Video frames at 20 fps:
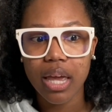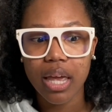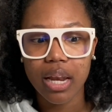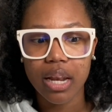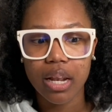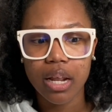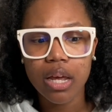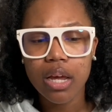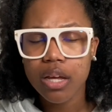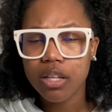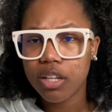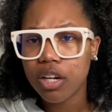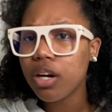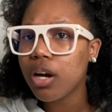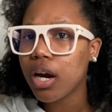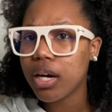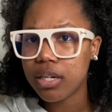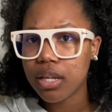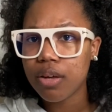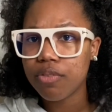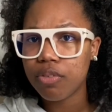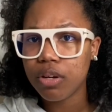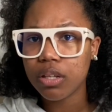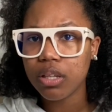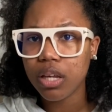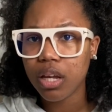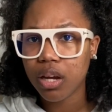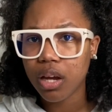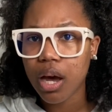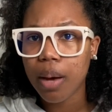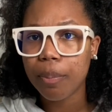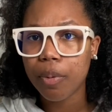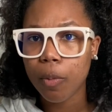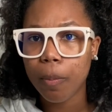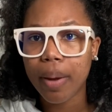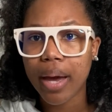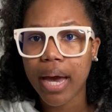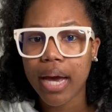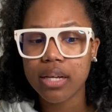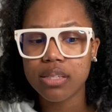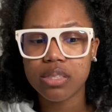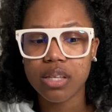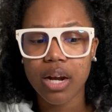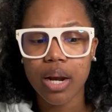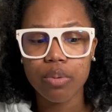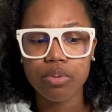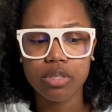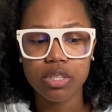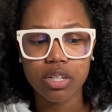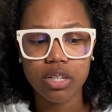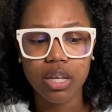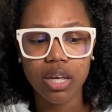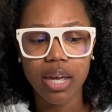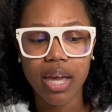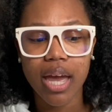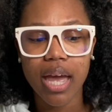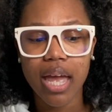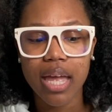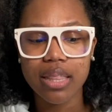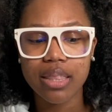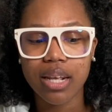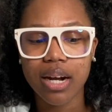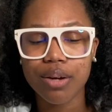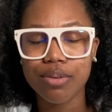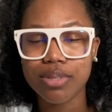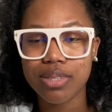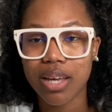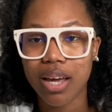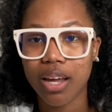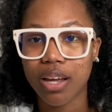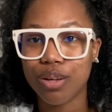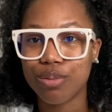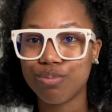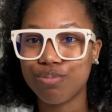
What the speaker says: And there are definitely a couple bags that I was looking at, and then I was like,